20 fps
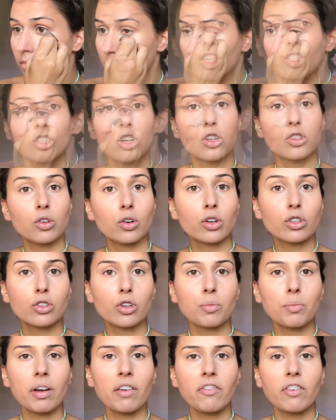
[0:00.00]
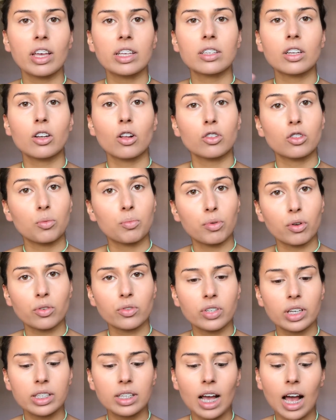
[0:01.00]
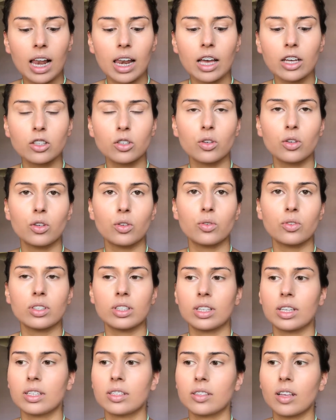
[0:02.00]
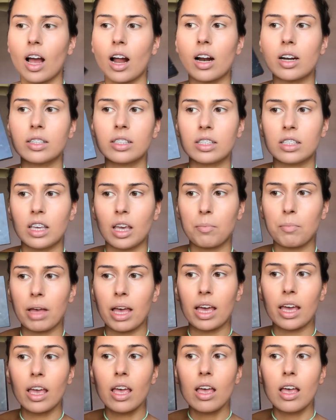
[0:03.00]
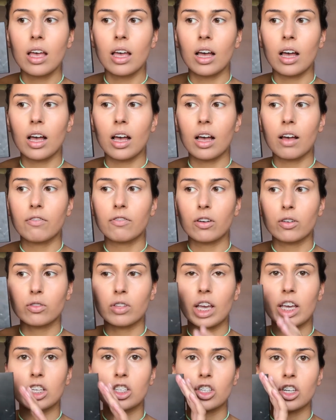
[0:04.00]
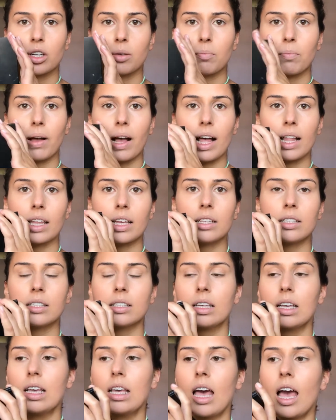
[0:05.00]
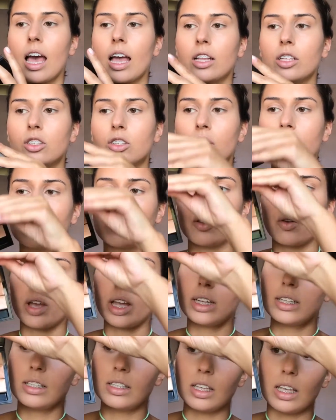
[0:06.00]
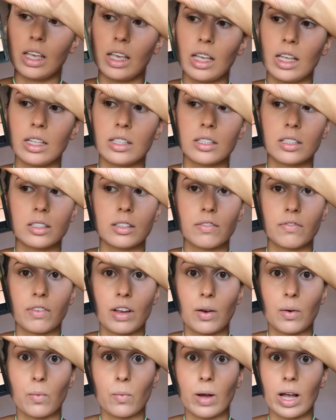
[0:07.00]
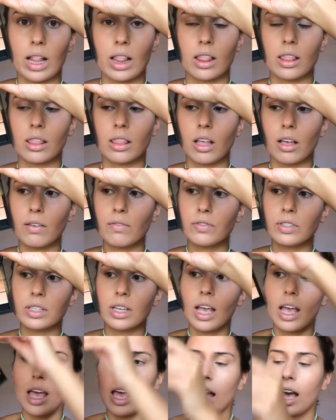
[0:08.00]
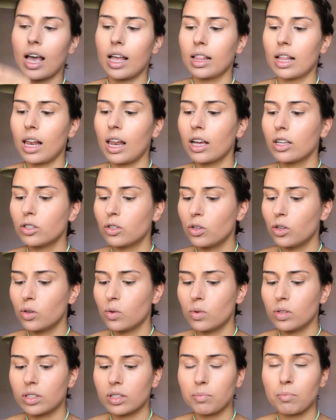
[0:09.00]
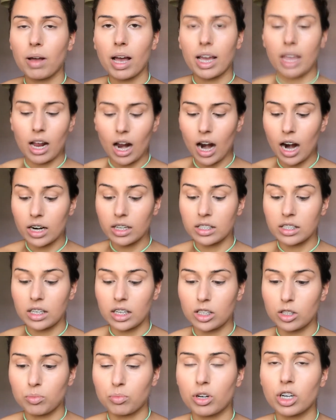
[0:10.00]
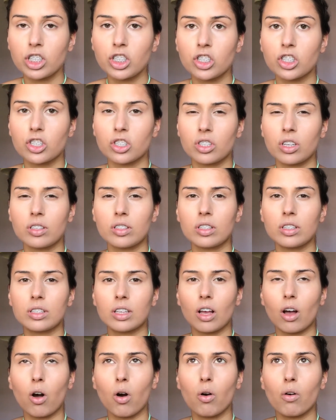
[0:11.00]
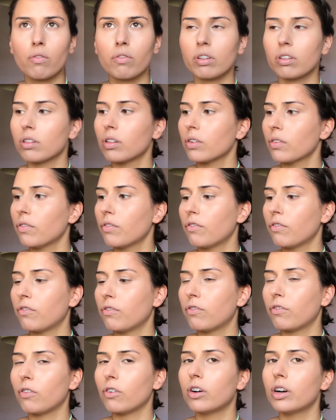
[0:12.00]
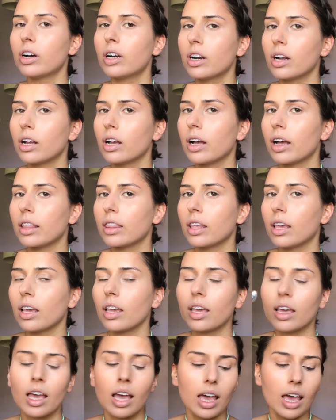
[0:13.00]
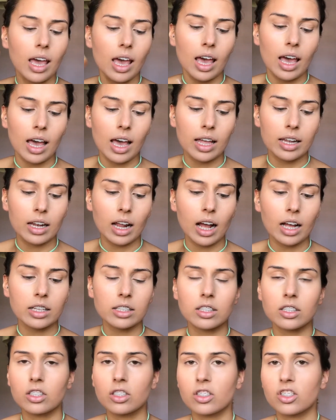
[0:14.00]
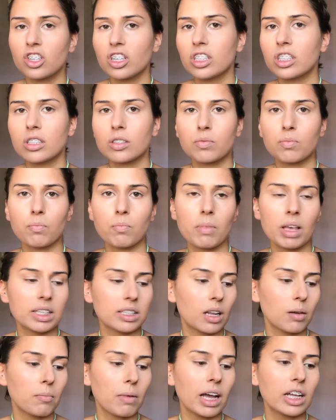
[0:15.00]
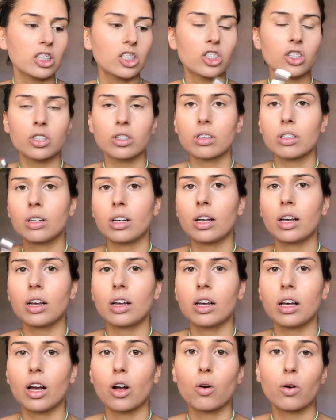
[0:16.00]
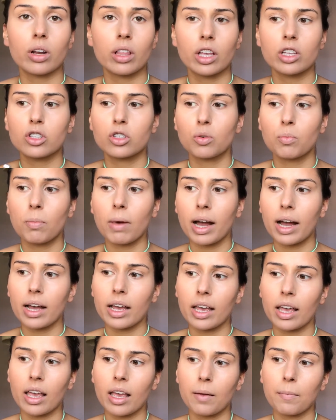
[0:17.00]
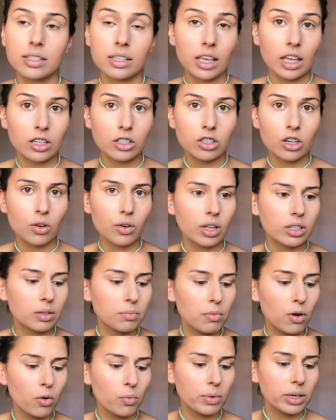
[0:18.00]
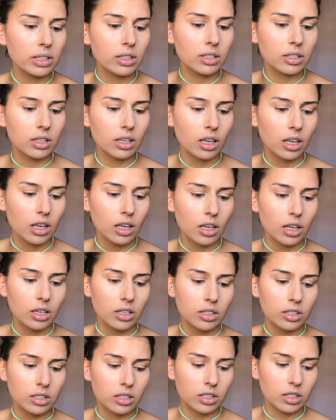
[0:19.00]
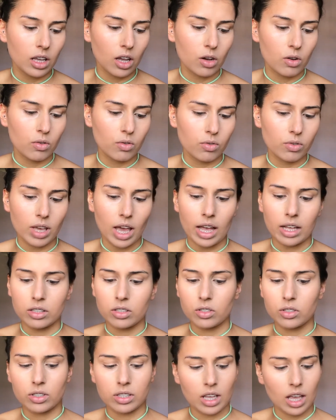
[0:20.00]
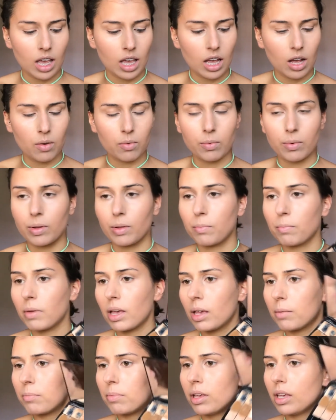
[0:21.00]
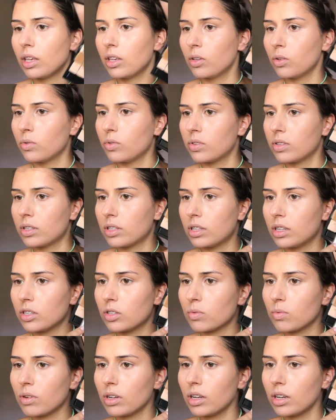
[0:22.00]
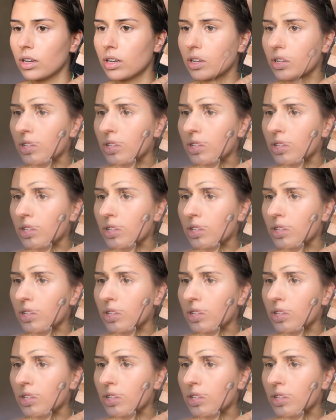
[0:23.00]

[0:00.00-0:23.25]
So to contour my face and also bronze it, I like to use this RCMA foundation palette, and as you can see, it's very well loved. And I like to use my artist brush. This is the oval 4, I think, and I just mix and match according to my skin tone at the moment. So yeah, today I will maybe use this one.